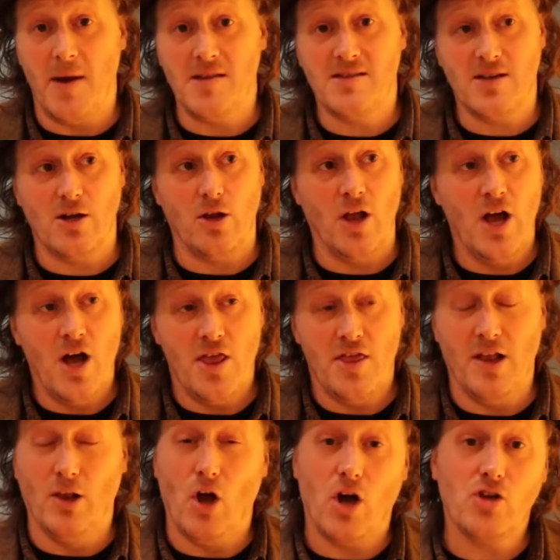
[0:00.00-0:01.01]
until
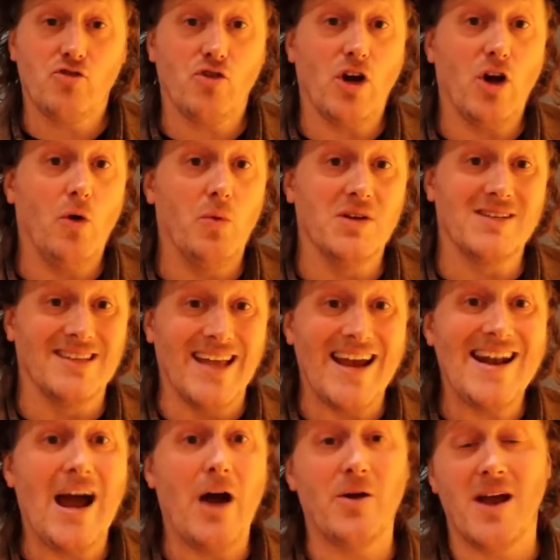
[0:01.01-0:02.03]
the Long Trail was
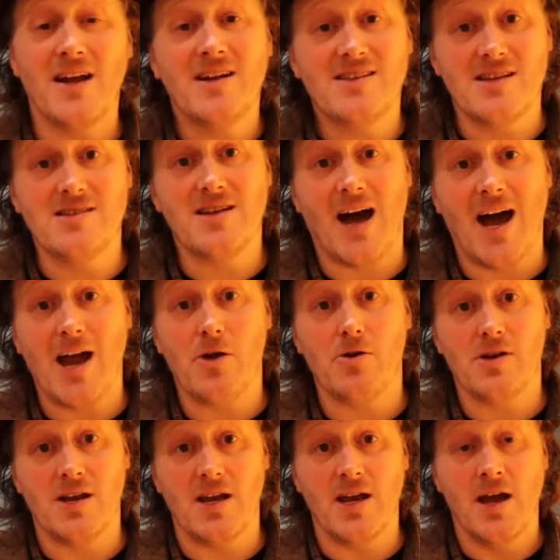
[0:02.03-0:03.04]
laid out in its
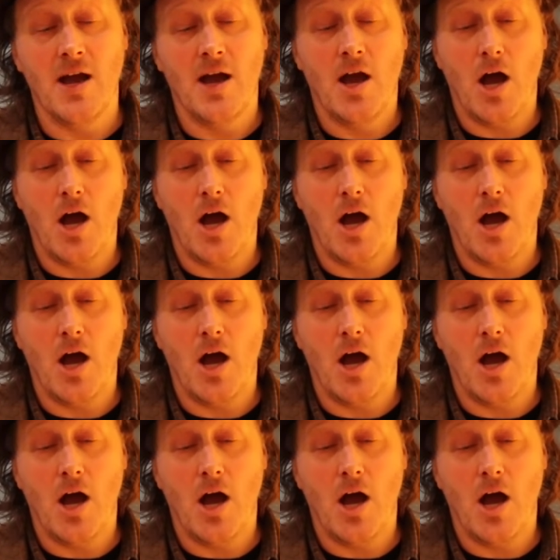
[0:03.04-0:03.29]
entirety